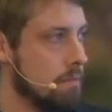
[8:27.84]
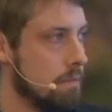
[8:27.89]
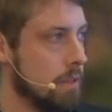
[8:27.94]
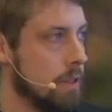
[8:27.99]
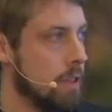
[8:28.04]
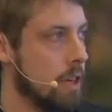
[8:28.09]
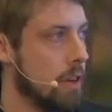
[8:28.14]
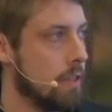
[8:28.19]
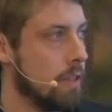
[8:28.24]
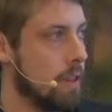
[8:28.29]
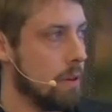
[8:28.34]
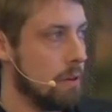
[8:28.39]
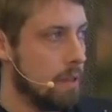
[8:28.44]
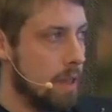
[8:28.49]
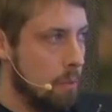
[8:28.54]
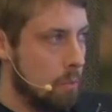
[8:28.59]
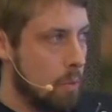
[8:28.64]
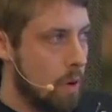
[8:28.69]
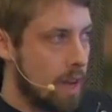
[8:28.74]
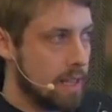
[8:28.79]

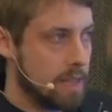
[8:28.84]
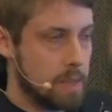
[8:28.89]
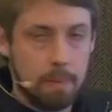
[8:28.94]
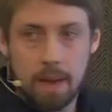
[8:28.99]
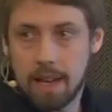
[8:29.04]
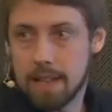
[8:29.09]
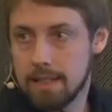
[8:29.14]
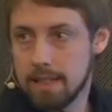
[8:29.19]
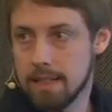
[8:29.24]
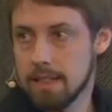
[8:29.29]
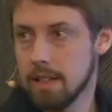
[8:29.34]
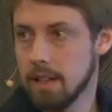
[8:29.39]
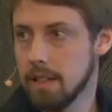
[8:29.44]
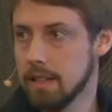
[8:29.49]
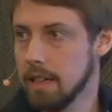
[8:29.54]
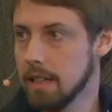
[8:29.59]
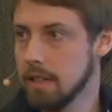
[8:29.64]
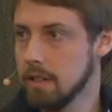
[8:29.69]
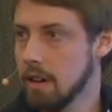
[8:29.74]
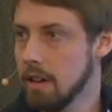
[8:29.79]
that white space inside
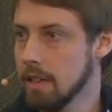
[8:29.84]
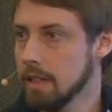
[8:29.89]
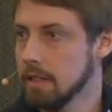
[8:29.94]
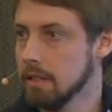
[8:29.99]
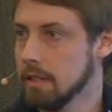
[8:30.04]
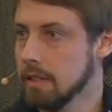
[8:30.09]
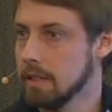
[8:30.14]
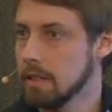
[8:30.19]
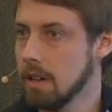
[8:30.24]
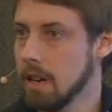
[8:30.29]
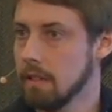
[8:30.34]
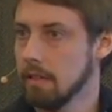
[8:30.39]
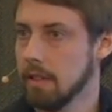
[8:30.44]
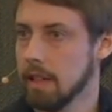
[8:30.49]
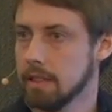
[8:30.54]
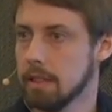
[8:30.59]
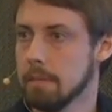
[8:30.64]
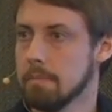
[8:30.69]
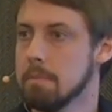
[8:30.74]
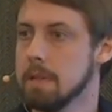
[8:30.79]
that triangle is kind of
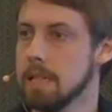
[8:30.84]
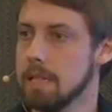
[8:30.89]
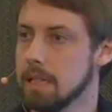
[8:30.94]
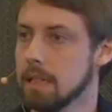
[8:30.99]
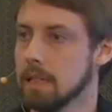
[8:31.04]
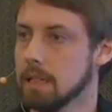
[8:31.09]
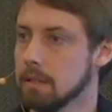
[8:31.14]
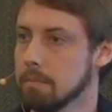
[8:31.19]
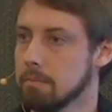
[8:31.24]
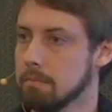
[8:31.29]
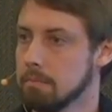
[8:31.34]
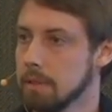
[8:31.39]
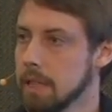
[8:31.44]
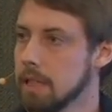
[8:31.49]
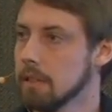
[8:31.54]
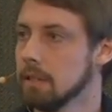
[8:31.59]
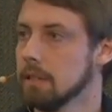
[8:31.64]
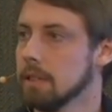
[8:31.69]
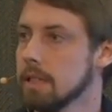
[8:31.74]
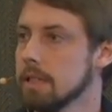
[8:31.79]
like the missing
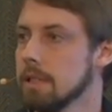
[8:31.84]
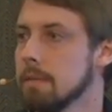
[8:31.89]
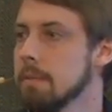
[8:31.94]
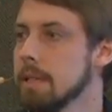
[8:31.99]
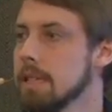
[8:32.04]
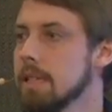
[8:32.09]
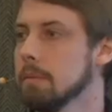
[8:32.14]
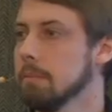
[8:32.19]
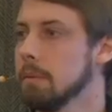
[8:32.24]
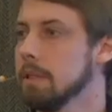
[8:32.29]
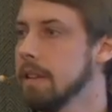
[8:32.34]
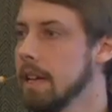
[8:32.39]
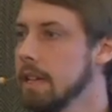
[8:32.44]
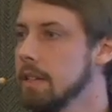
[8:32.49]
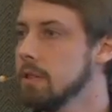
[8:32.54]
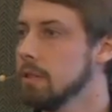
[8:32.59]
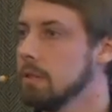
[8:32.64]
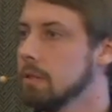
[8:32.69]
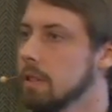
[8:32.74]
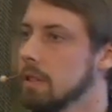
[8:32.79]
yield. It's the missing
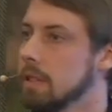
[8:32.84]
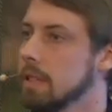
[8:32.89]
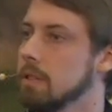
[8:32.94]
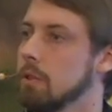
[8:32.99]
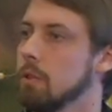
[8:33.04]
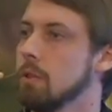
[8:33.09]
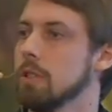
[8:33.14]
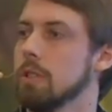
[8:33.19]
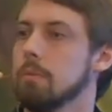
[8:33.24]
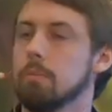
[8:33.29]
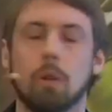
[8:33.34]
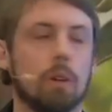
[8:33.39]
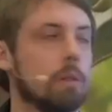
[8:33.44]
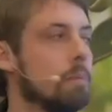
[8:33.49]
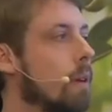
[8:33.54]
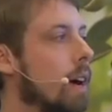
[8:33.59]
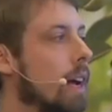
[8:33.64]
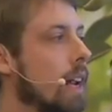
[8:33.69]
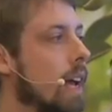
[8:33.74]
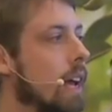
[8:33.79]
potential that this orchard block
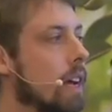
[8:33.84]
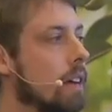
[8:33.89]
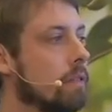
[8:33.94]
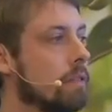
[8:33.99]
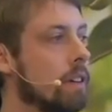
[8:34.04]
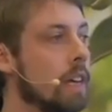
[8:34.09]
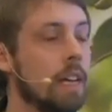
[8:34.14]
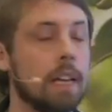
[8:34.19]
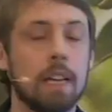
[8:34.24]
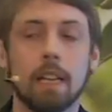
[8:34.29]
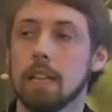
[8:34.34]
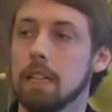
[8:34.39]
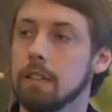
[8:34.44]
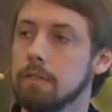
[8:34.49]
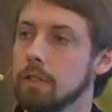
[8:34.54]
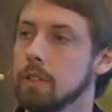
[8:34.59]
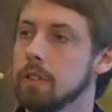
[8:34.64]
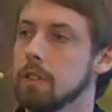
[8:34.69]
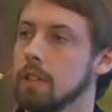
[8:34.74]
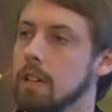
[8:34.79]
might have.
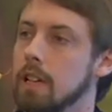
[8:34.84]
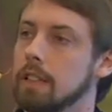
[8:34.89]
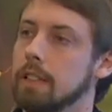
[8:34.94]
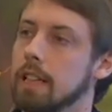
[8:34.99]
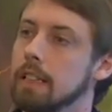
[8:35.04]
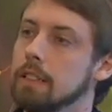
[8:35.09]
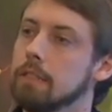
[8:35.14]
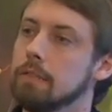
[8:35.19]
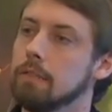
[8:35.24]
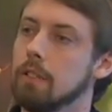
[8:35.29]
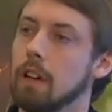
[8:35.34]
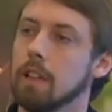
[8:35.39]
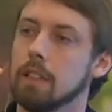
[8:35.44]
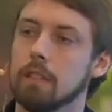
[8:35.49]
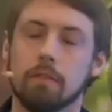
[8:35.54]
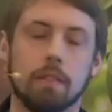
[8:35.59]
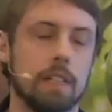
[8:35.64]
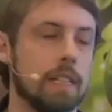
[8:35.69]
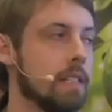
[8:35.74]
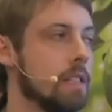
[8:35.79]
If you could identify
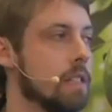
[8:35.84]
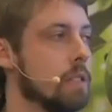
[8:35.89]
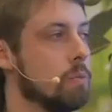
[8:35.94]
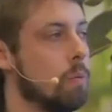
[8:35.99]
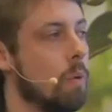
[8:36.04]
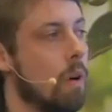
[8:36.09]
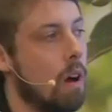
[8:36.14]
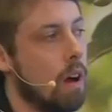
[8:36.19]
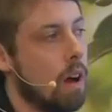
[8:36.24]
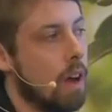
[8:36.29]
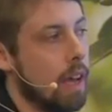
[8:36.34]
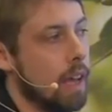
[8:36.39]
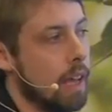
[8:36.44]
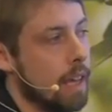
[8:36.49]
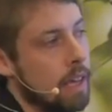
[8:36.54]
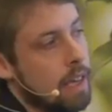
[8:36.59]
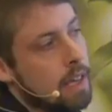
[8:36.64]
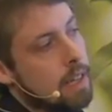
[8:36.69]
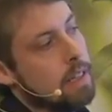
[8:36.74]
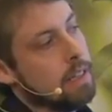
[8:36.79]
the reasons why
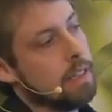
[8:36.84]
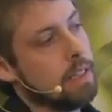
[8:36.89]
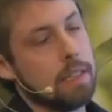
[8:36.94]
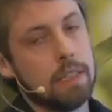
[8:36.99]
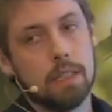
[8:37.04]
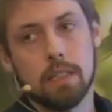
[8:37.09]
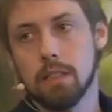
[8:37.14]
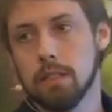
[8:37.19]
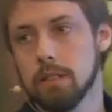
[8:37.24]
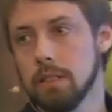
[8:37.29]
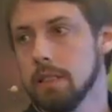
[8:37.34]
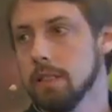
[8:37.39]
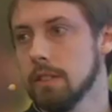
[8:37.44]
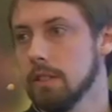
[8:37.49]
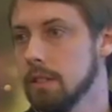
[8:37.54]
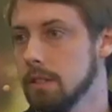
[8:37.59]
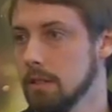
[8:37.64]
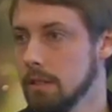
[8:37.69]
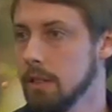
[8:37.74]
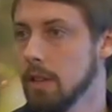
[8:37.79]
the yield
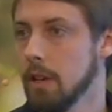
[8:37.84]
is,